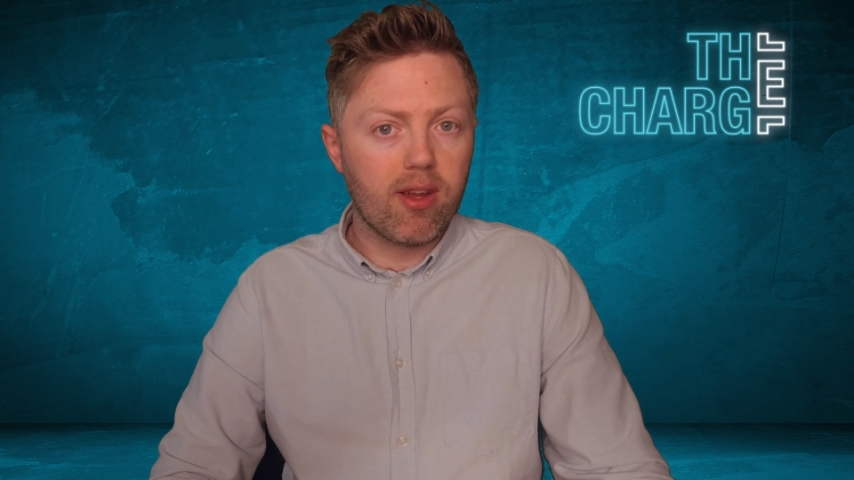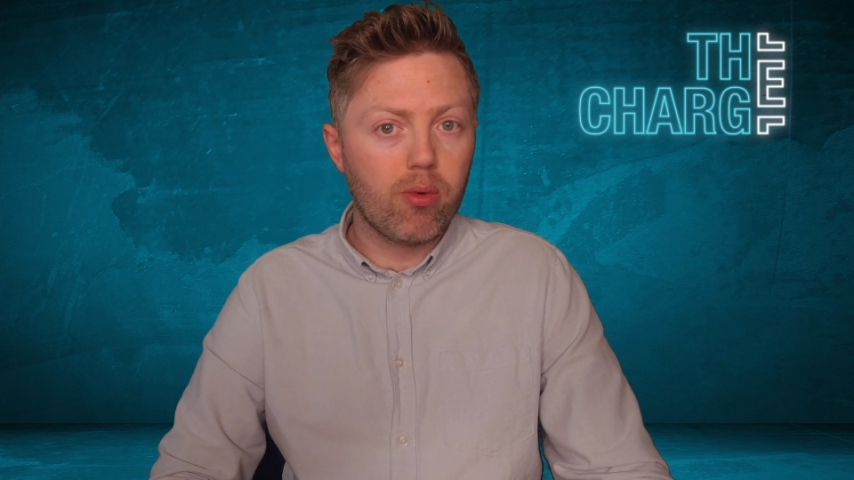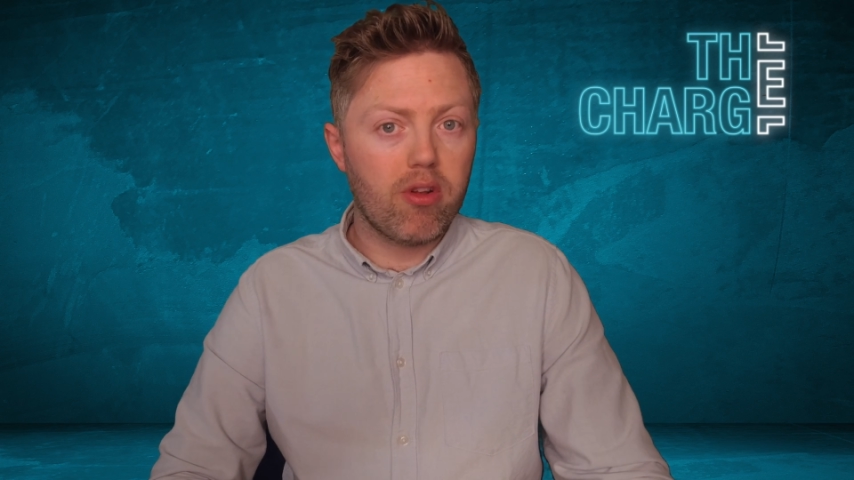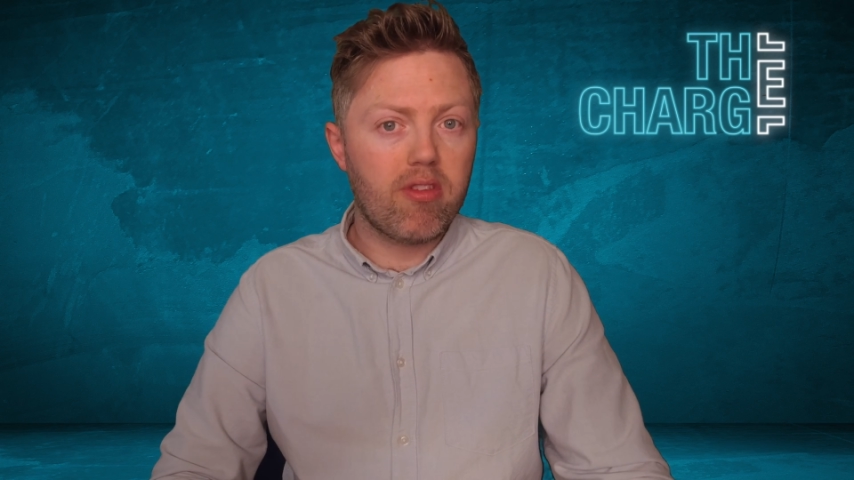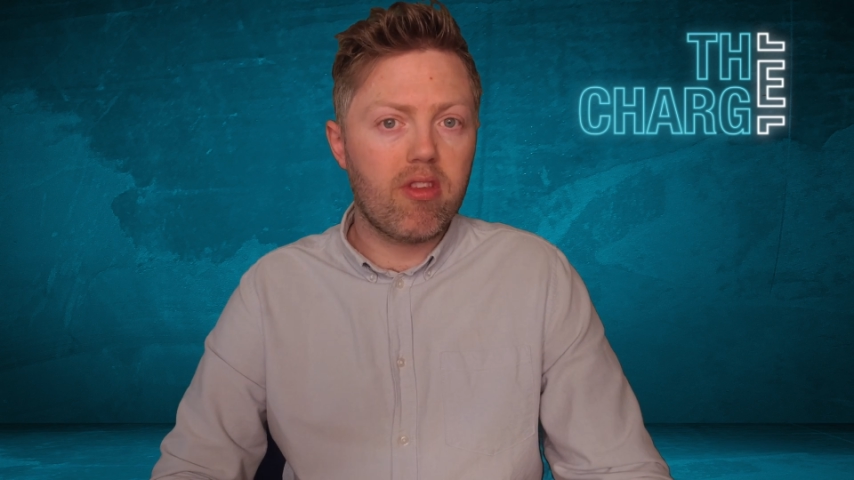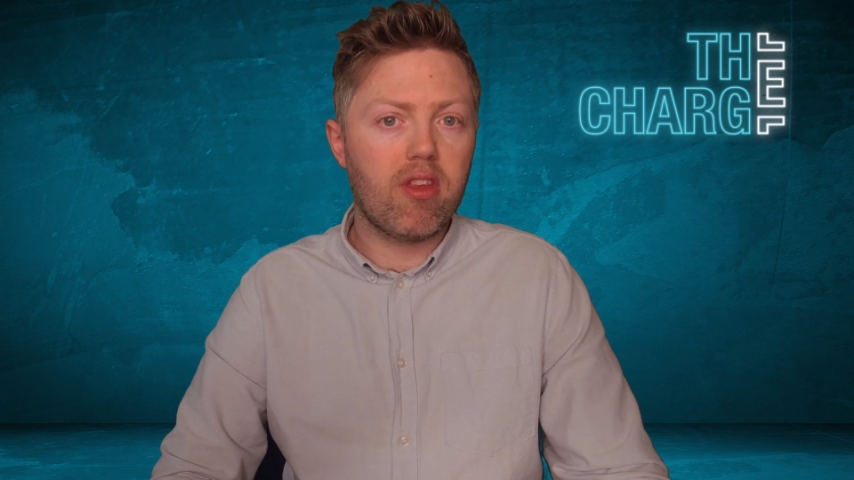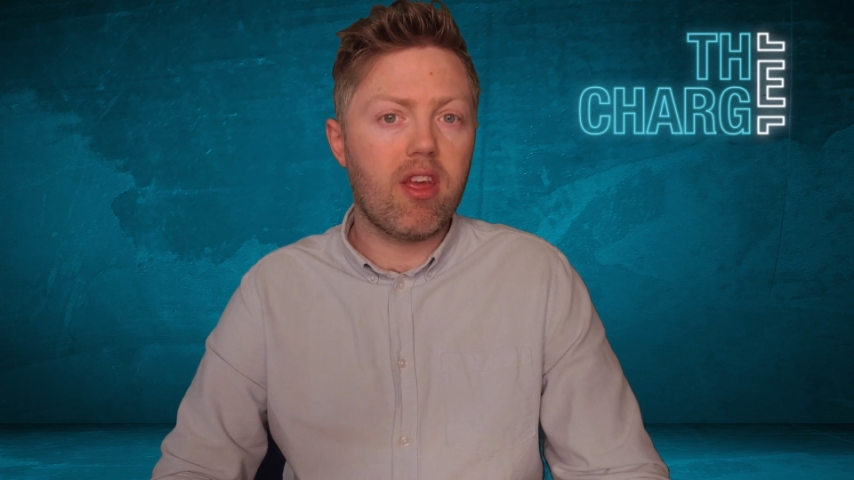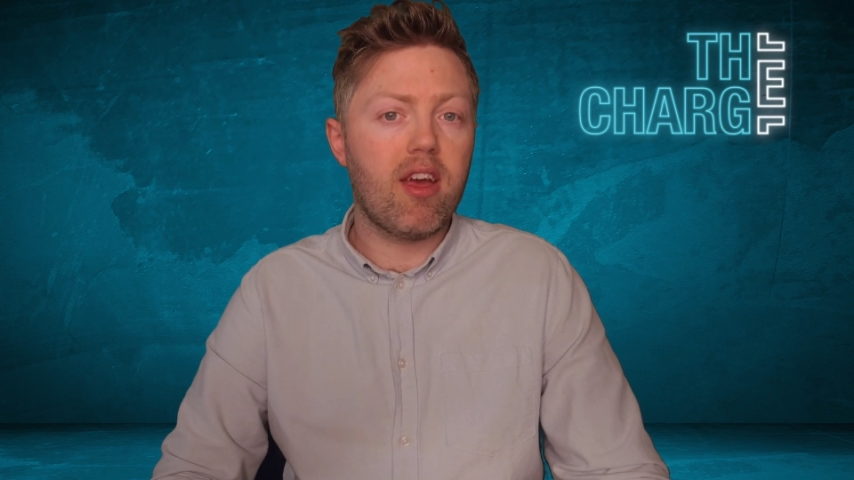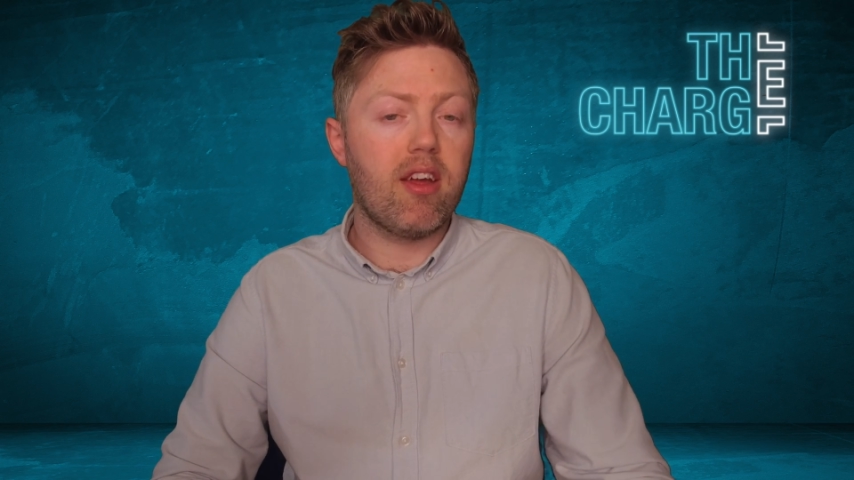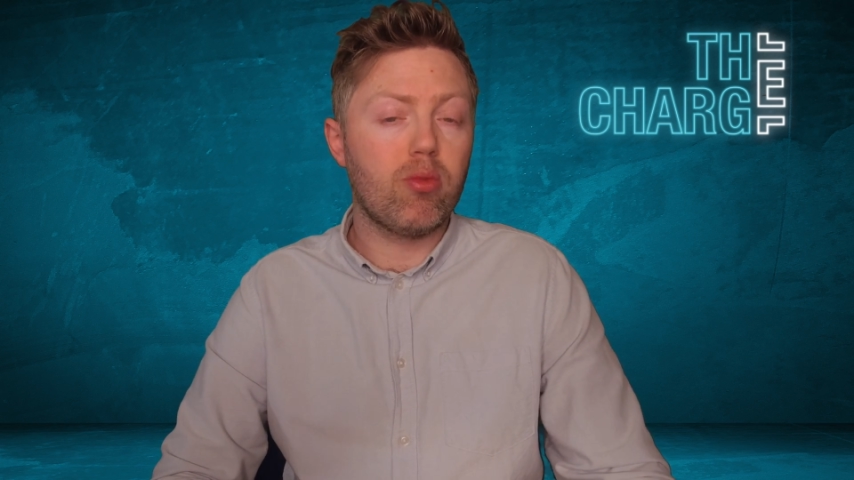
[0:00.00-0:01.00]
kilowatts
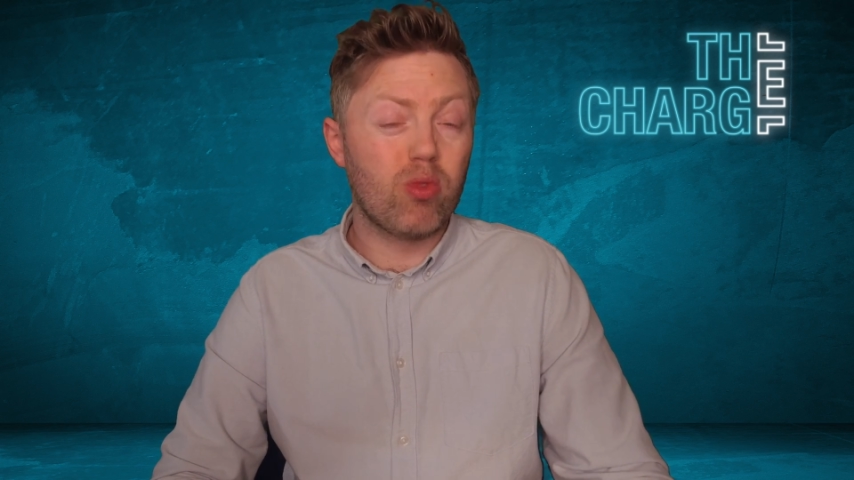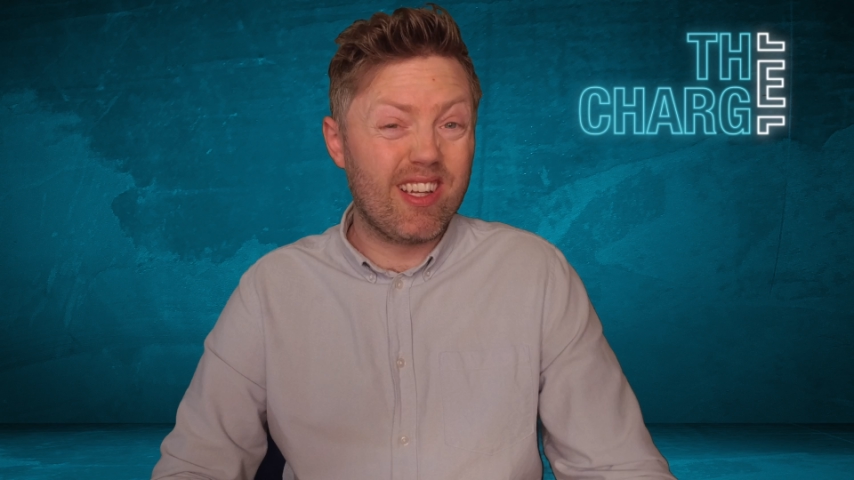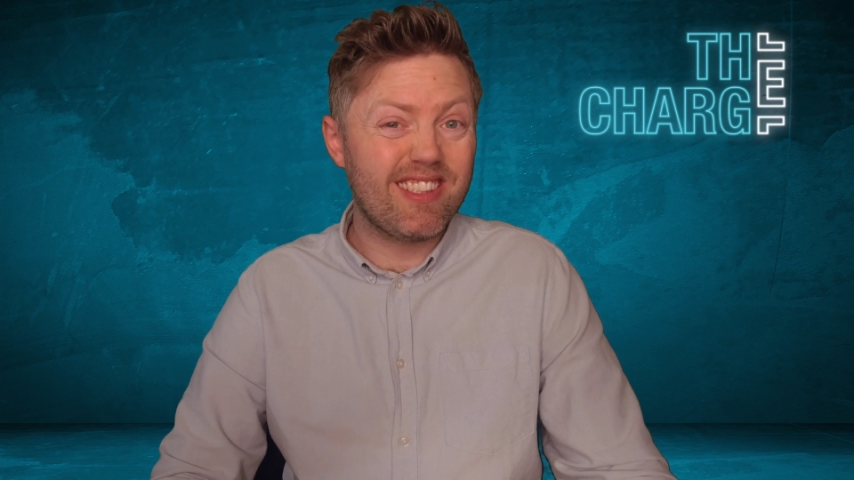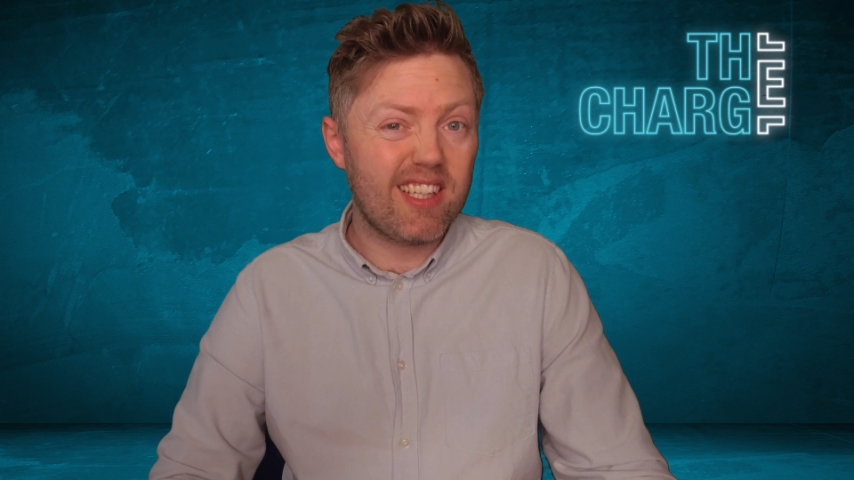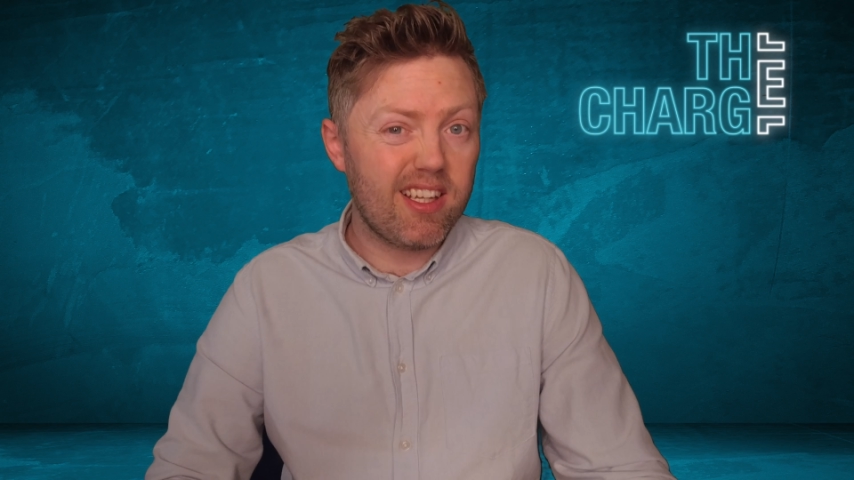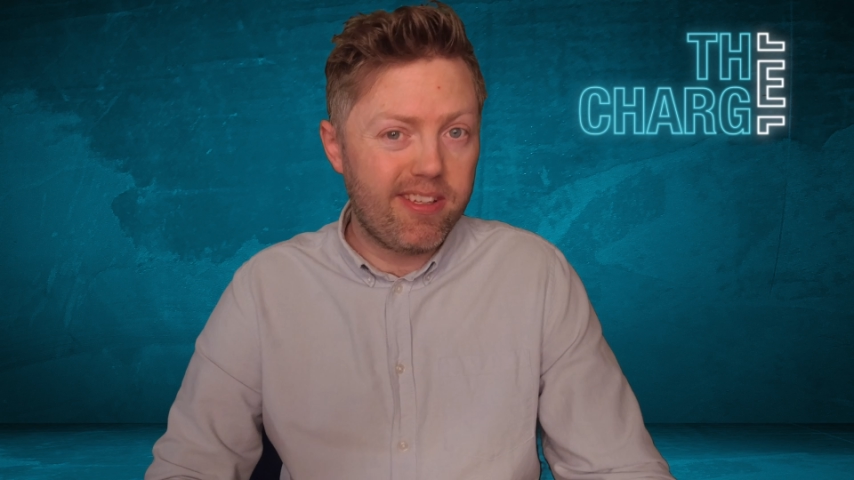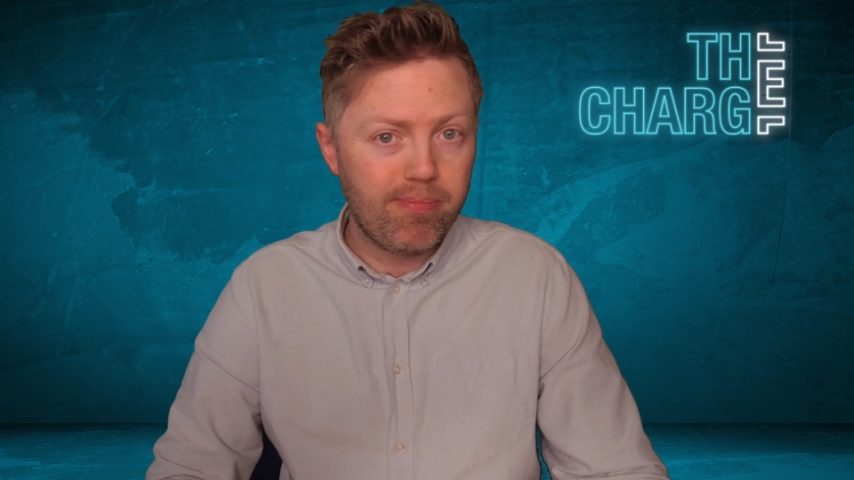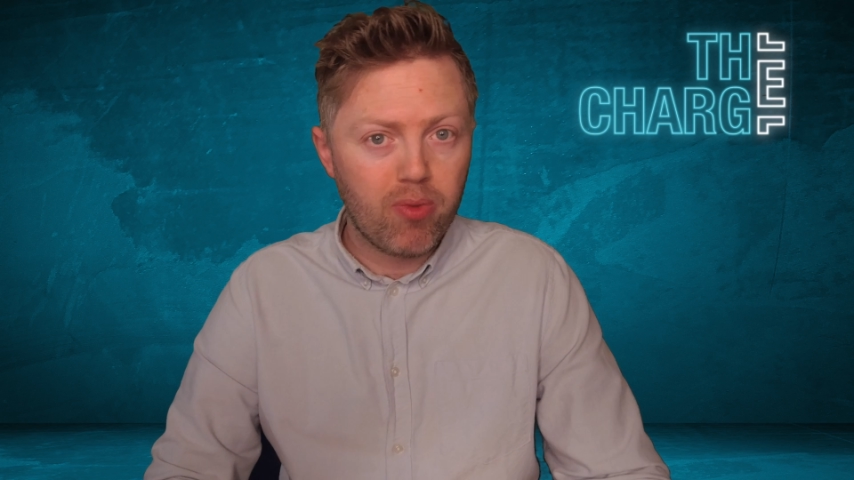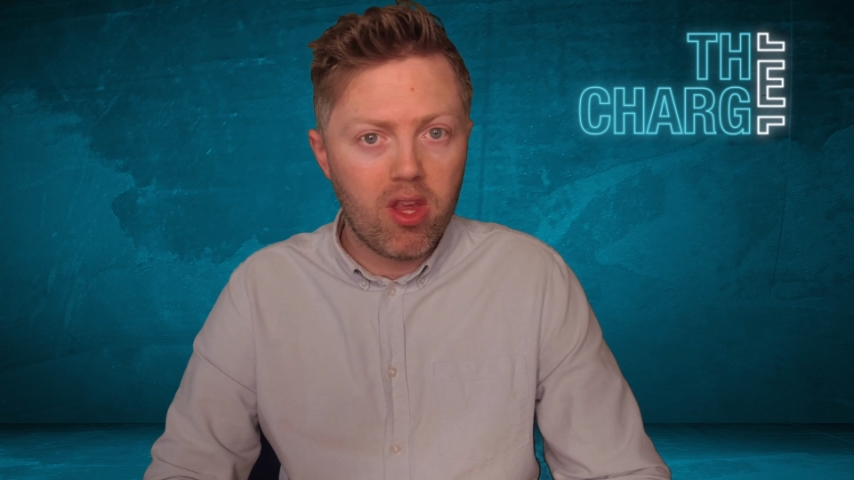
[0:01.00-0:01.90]
realistically,